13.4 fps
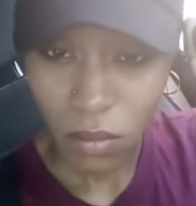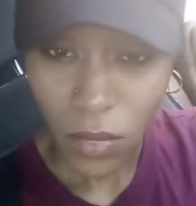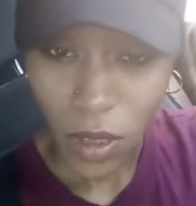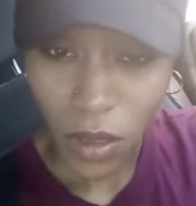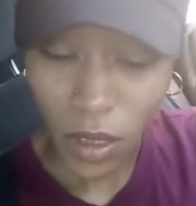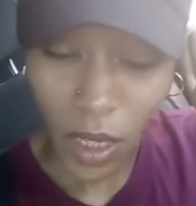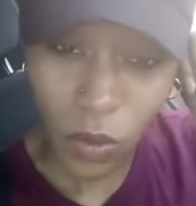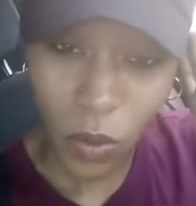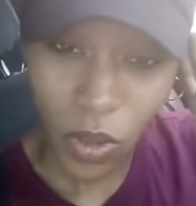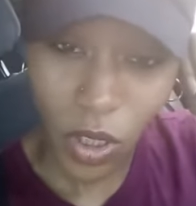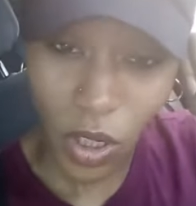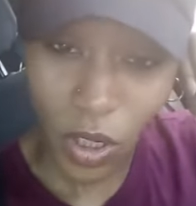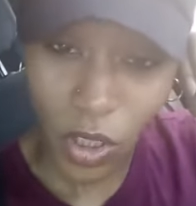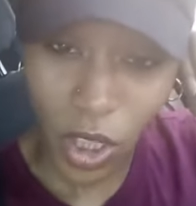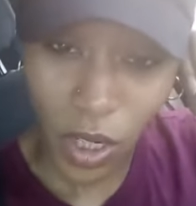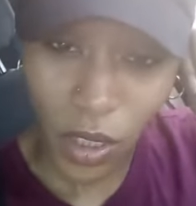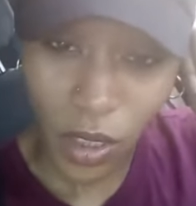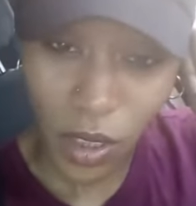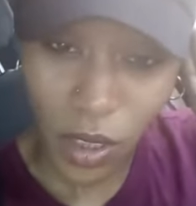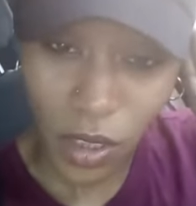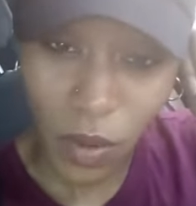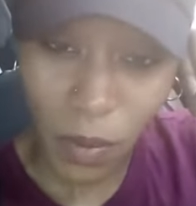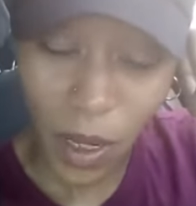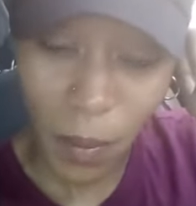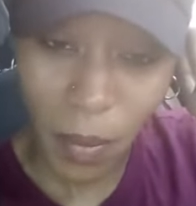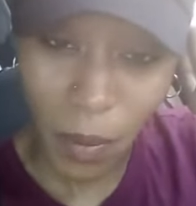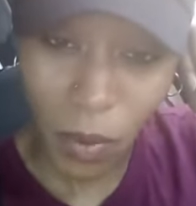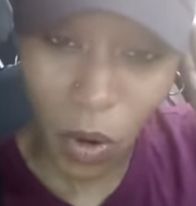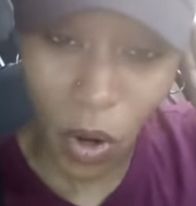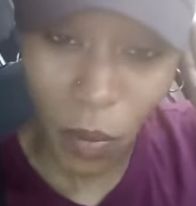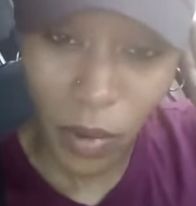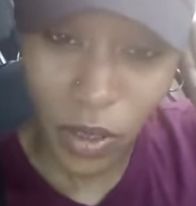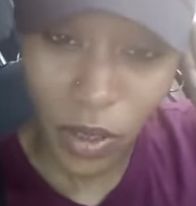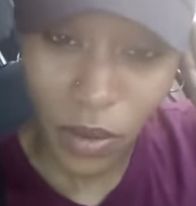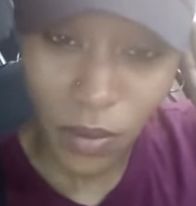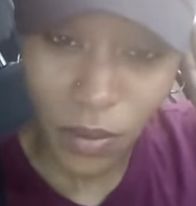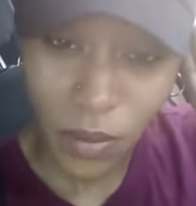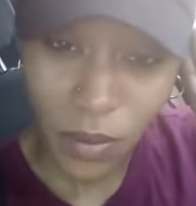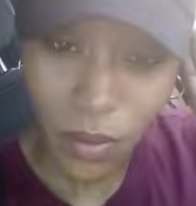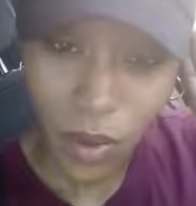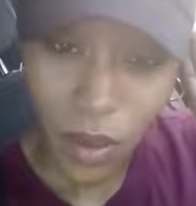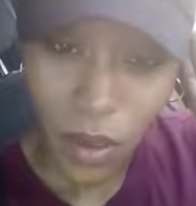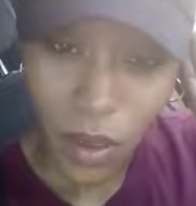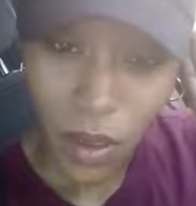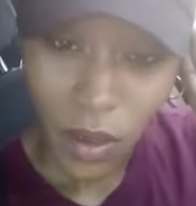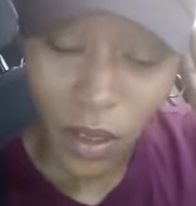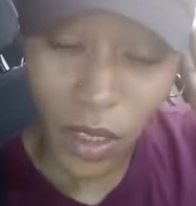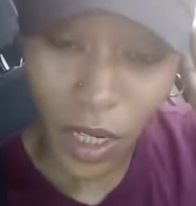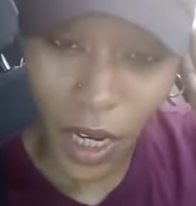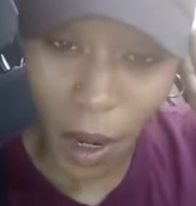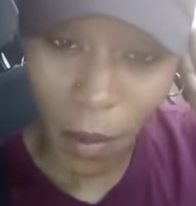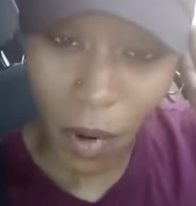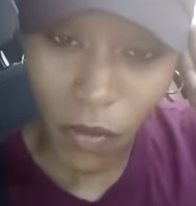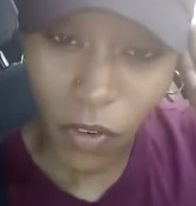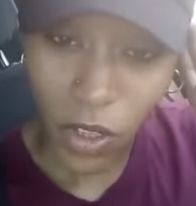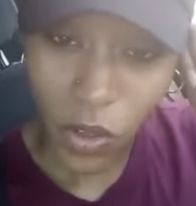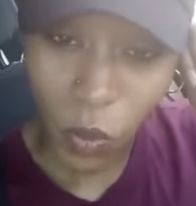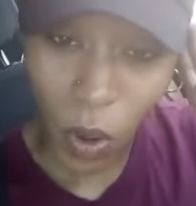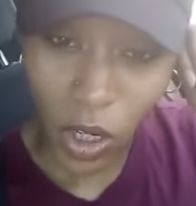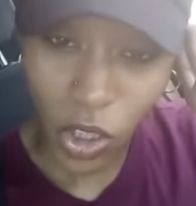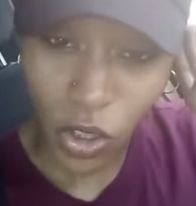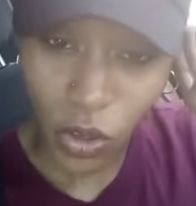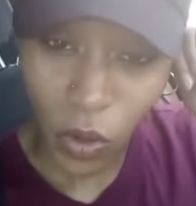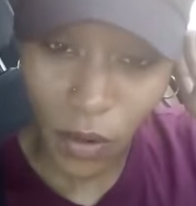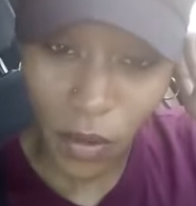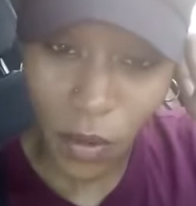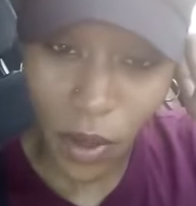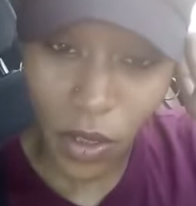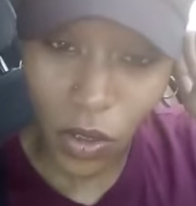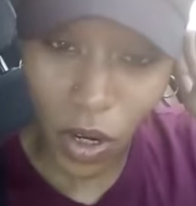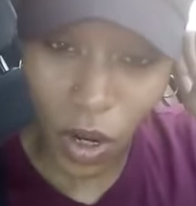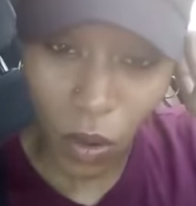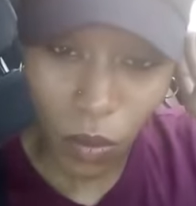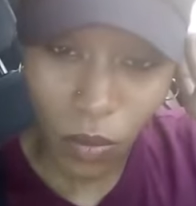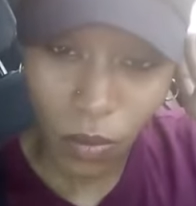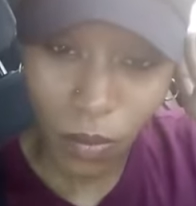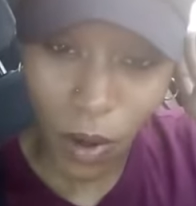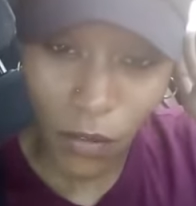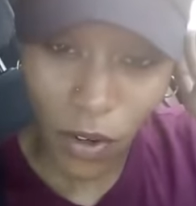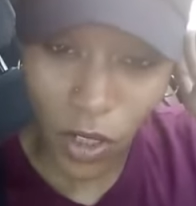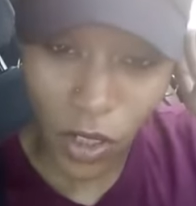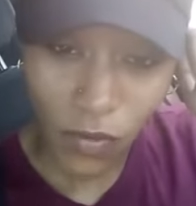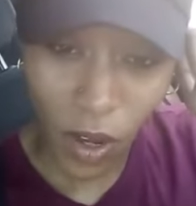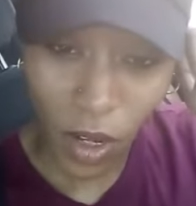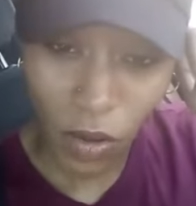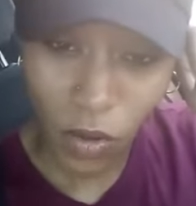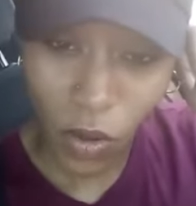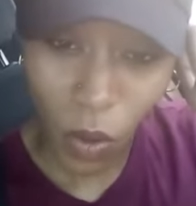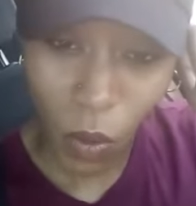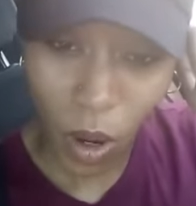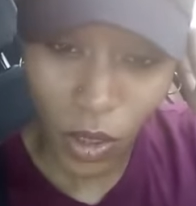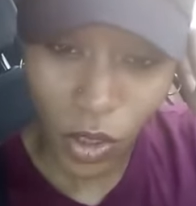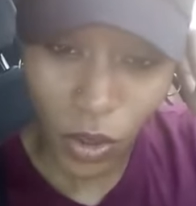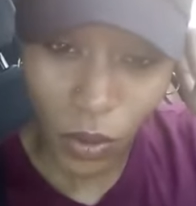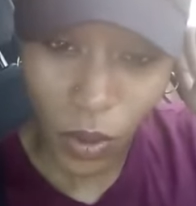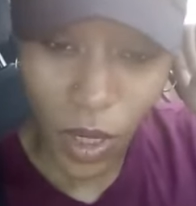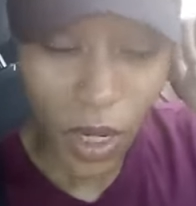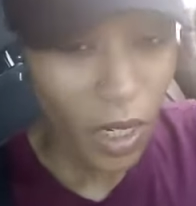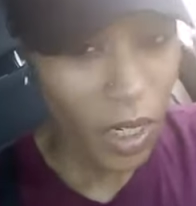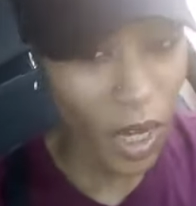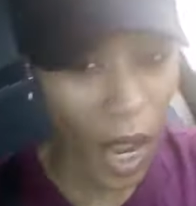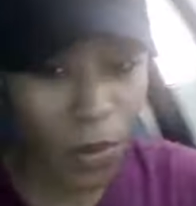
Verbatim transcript: That's what their agenda is, to make people homeless. Then they got motherfuckers watching you. Everywhere you go, motherfuckers following you and watching The cops